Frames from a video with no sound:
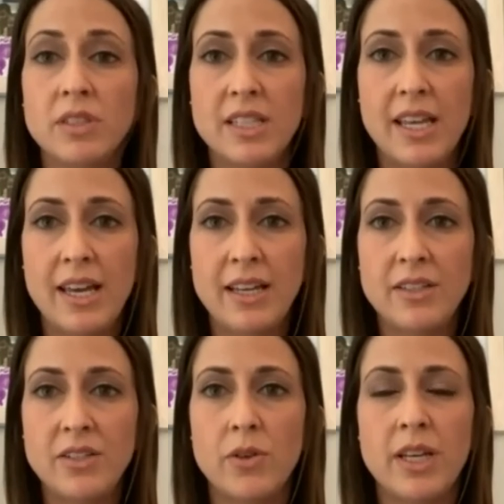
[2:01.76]
to kids,
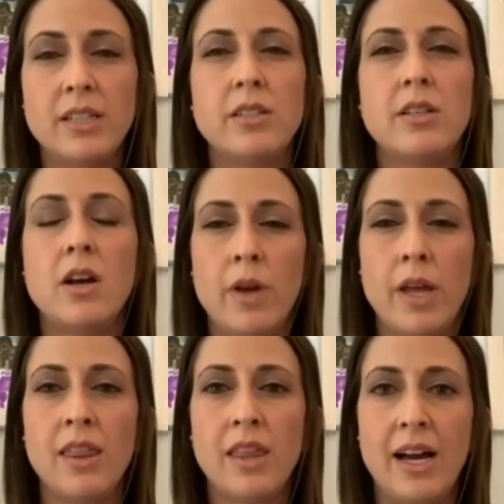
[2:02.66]
so kids
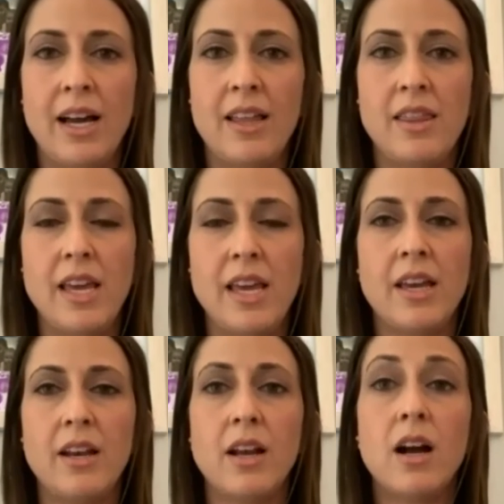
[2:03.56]
knowing that they
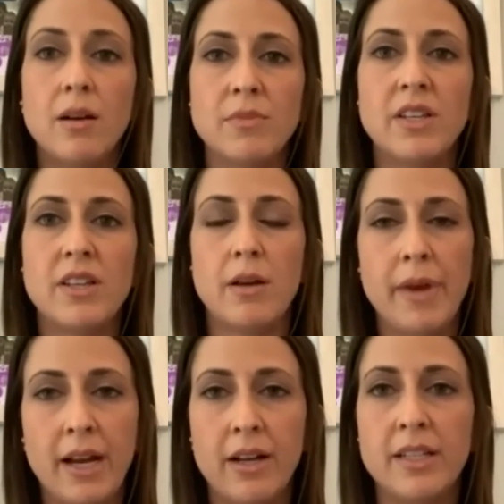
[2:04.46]
can come to their
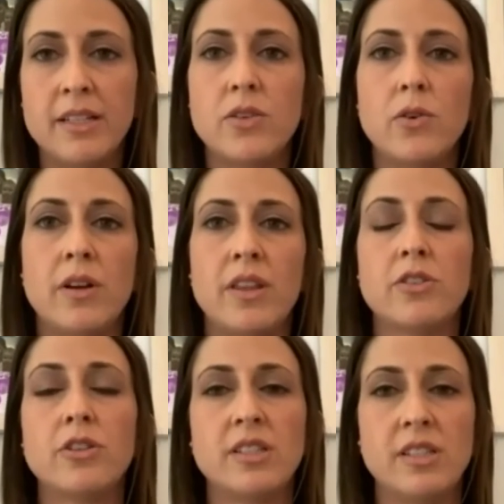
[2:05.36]
parents or their
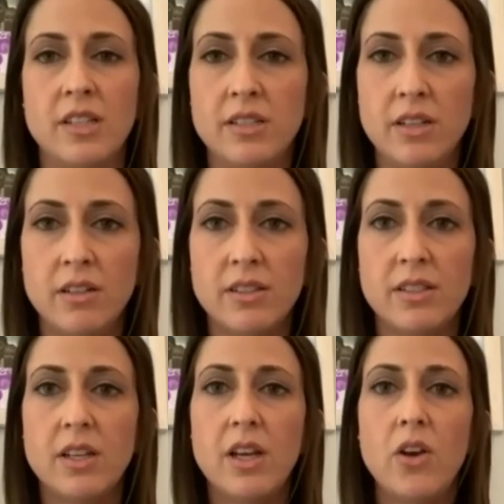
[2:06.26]
trusted adults
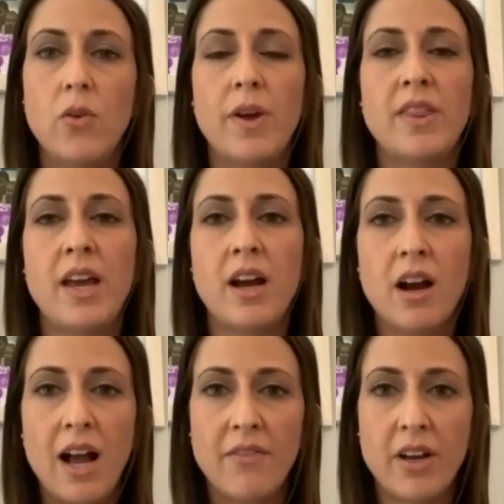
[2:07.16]
when they are
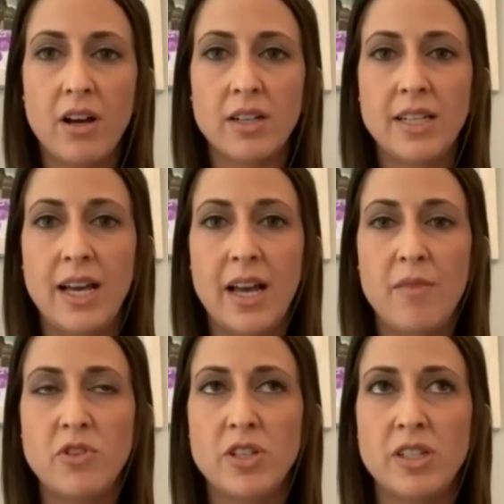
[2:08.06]
having a hard
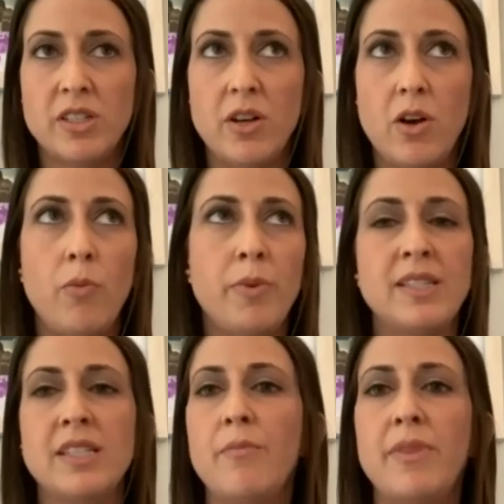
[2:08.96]
time, just opens
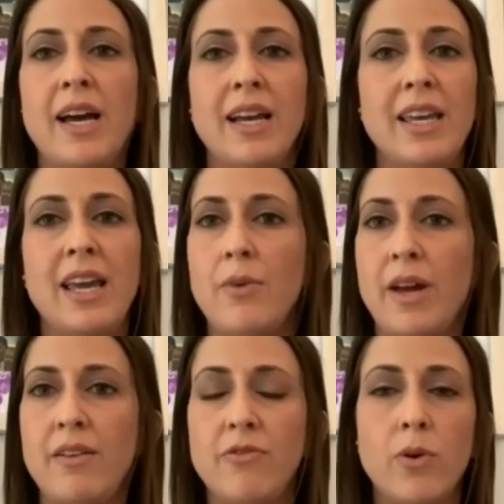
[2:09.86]
up that
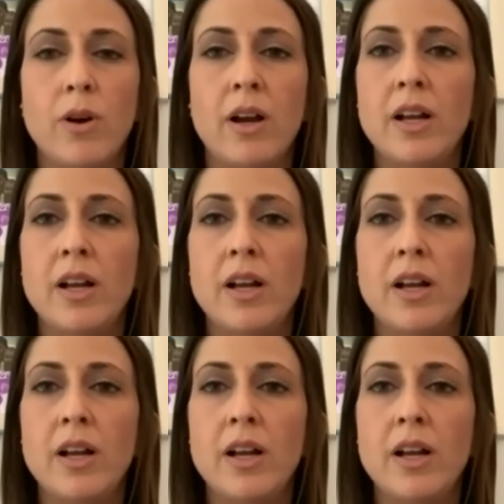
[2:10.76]
gateway for